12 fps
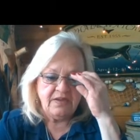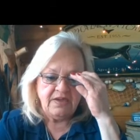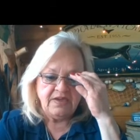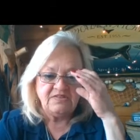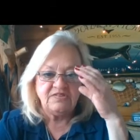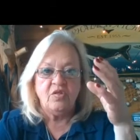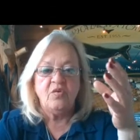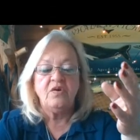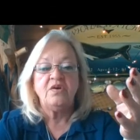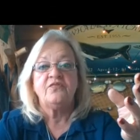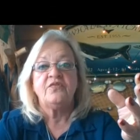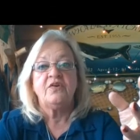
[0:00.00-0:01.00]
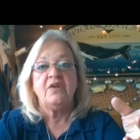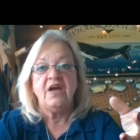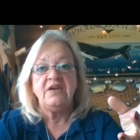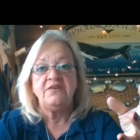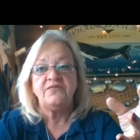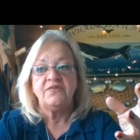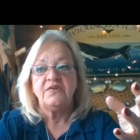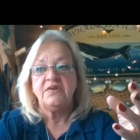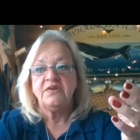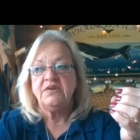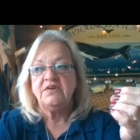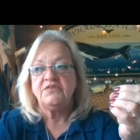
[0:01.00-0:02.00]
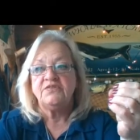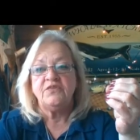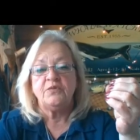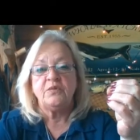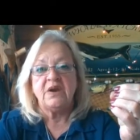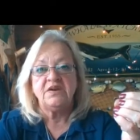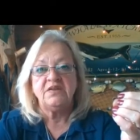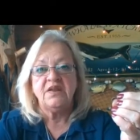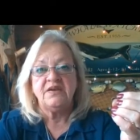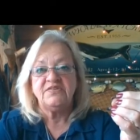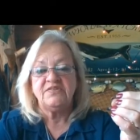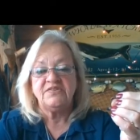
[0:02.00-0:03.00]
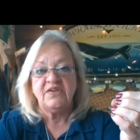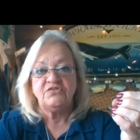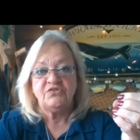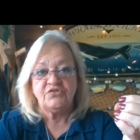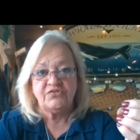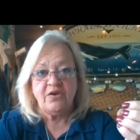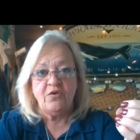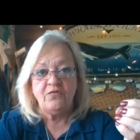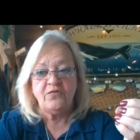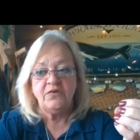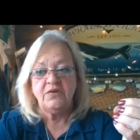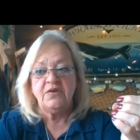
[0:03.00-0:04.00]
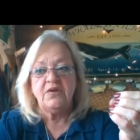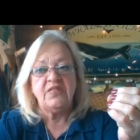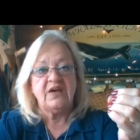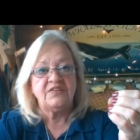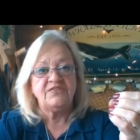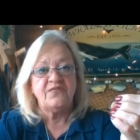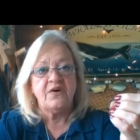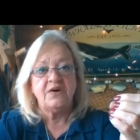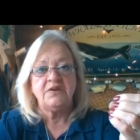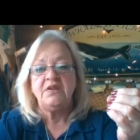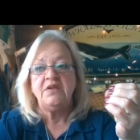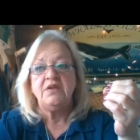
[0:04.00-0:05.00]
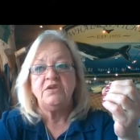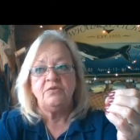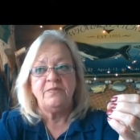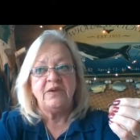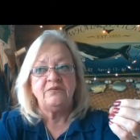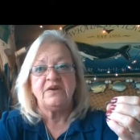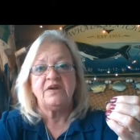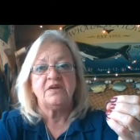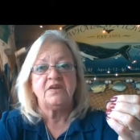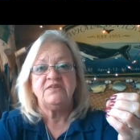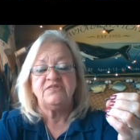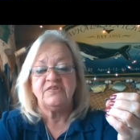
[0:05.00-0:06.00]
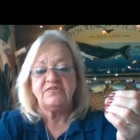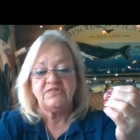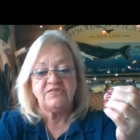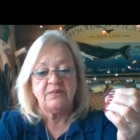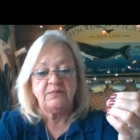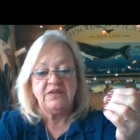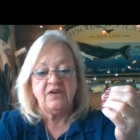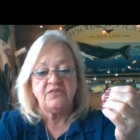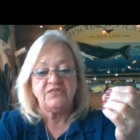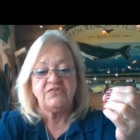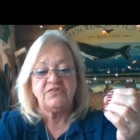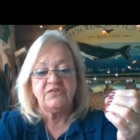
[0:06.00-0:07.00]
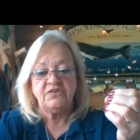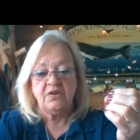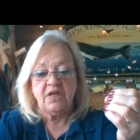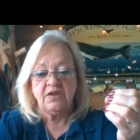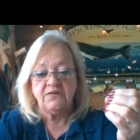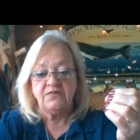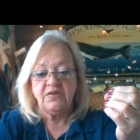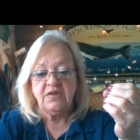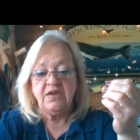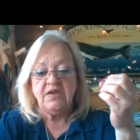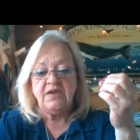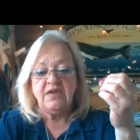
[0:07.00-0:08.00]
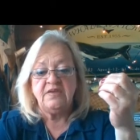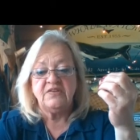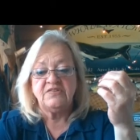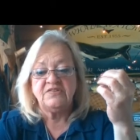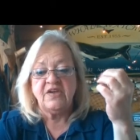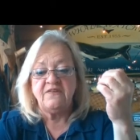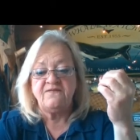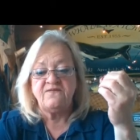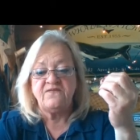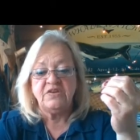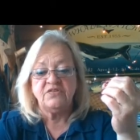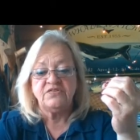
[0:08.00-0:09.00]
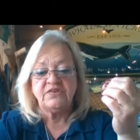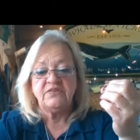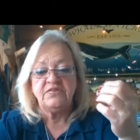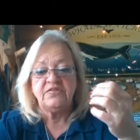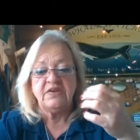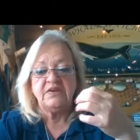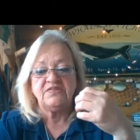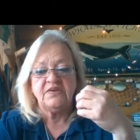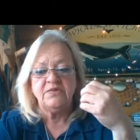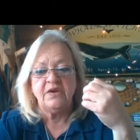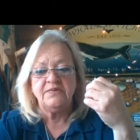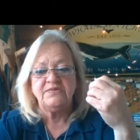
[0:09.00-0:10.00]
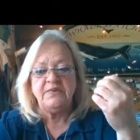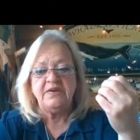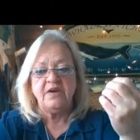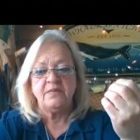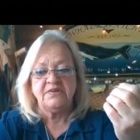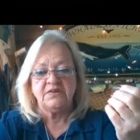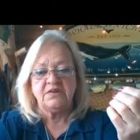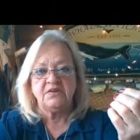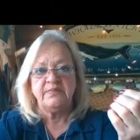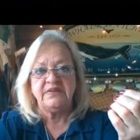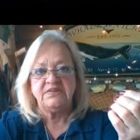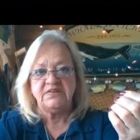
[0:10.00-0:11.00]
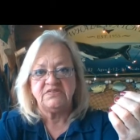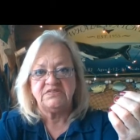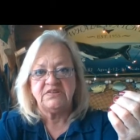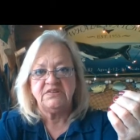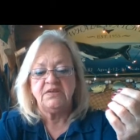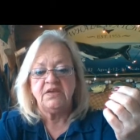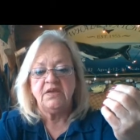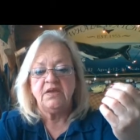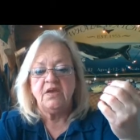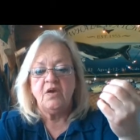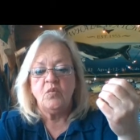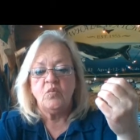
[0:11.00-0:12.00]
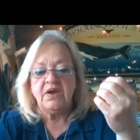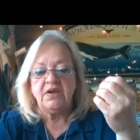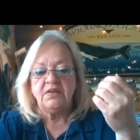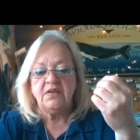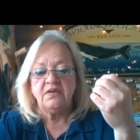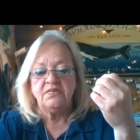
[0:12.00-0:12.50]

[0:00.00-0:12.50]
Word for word: He's loyal for life. So if you recognize this as yourself, that's fine. You may recognize this as somebody else that's in your life. This guy feels everything and sometimes becomes a little bit distant when